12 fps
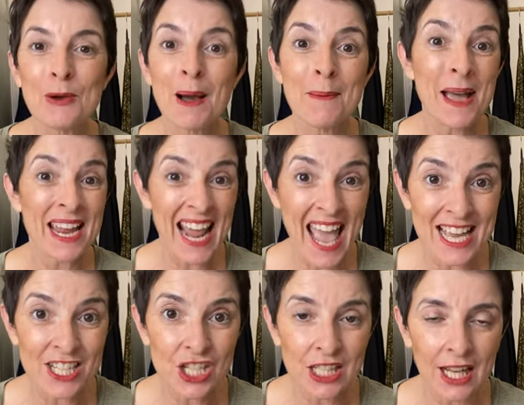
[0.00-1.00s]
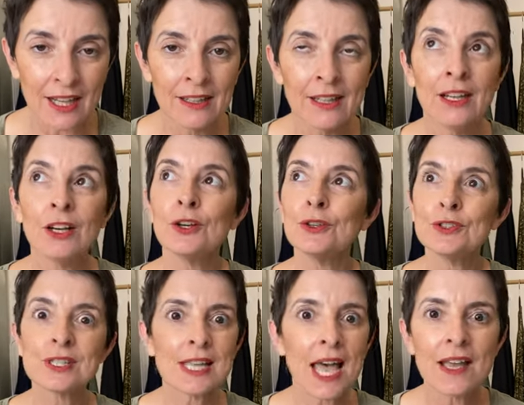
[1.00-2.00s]
My mate Angela, who
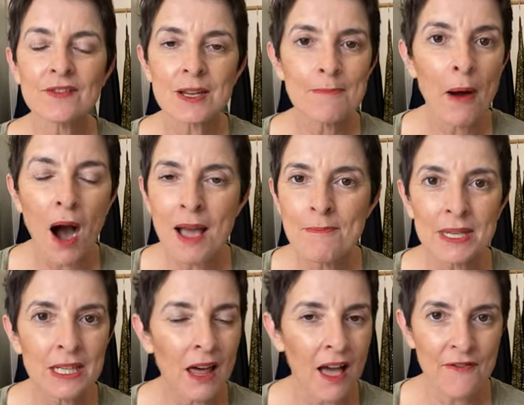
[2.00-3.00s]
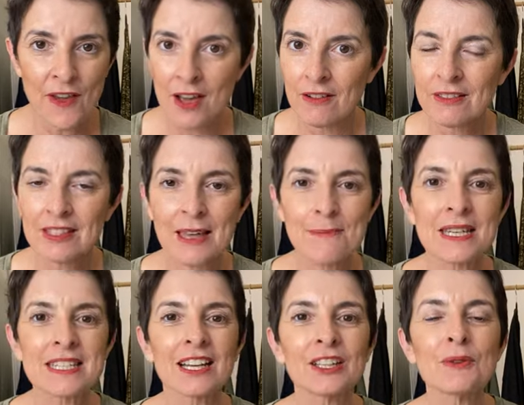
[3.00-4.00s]
saved my midlife health, let me
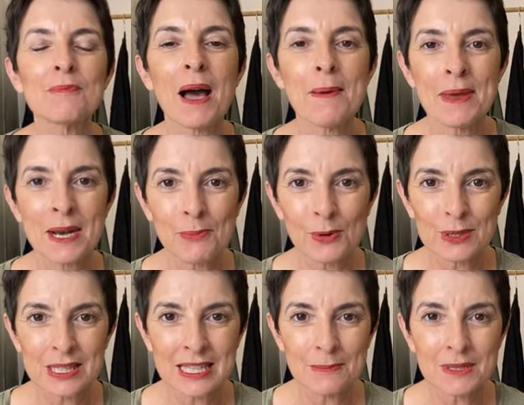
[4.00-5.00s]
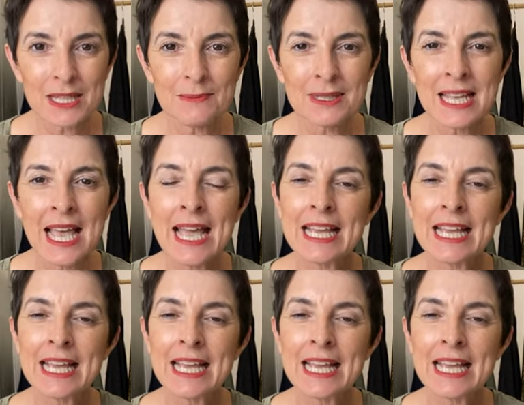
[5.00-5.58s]
tell you, in my menopause symptoms,